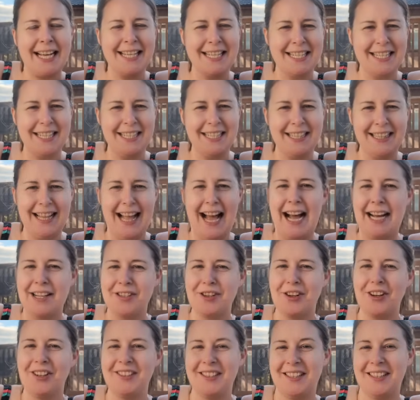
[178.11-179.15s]
as a little
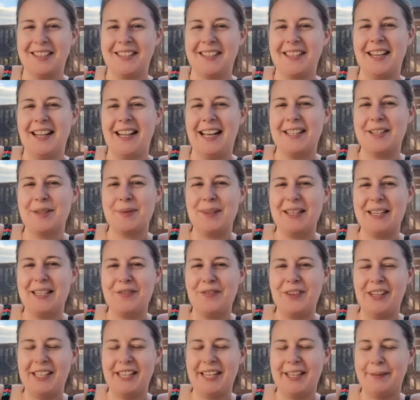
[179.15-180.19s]
add-on to last week's
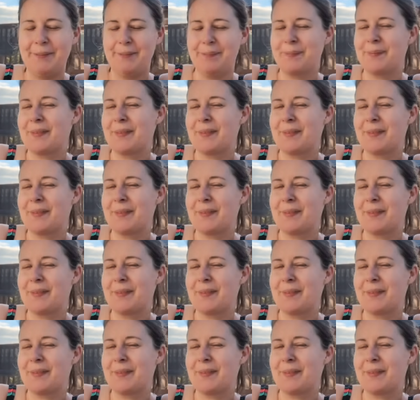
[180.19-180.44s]
video.